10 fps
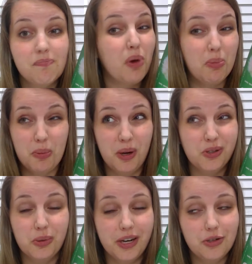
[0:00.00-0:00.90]
purple
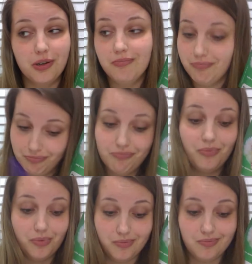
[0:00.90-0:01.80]
punctuation.
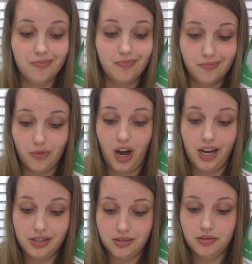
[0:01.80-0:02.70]

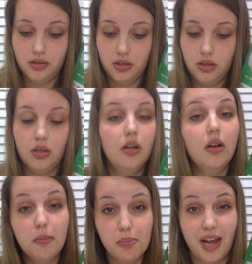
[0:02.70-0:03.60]
Right.
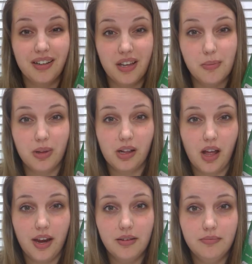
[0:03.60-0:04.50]
Black labeling
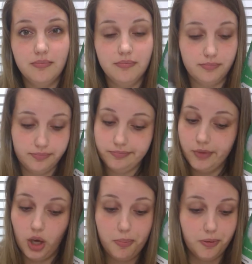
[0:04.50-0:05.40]
line.
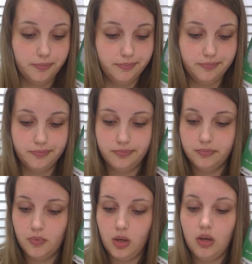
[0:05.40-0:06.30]
Yep.
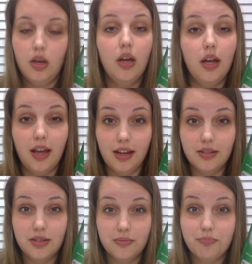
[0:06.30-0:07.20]

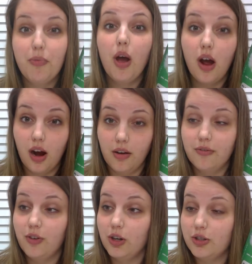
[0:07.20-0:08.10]
And our
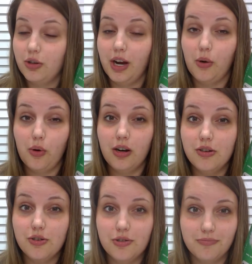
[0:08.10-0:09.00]
first grade
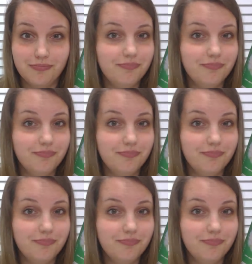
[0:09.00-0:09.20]
orange.